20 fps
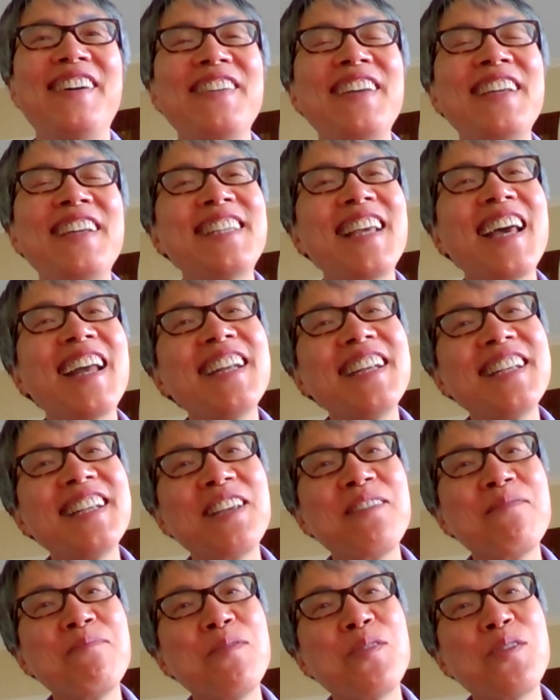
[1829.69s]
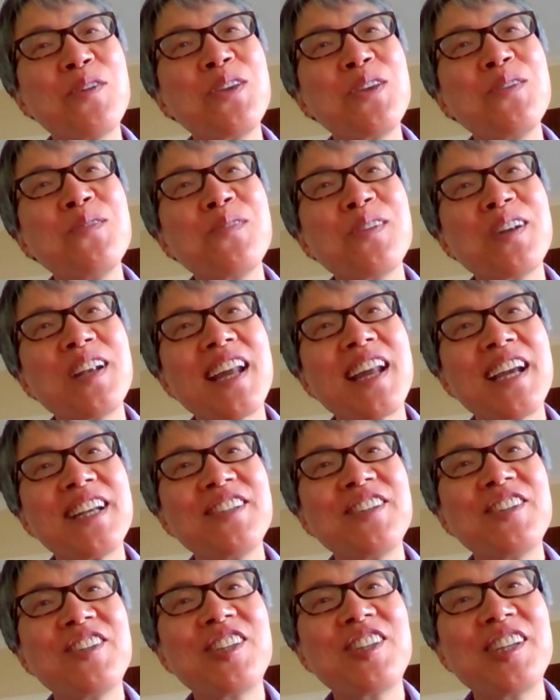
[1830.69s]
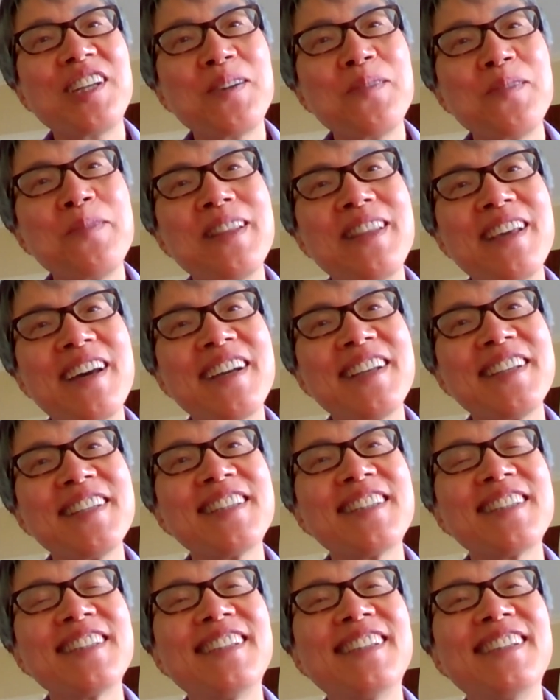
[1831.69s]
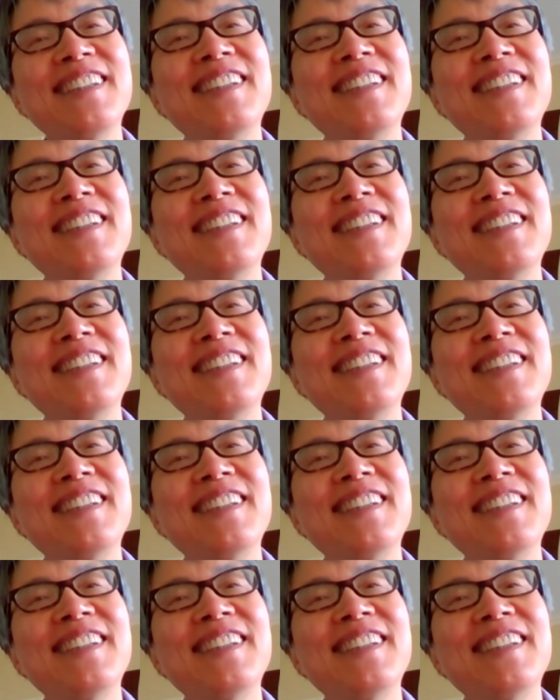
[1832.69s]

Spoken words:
Is there anything more you would like to share with us?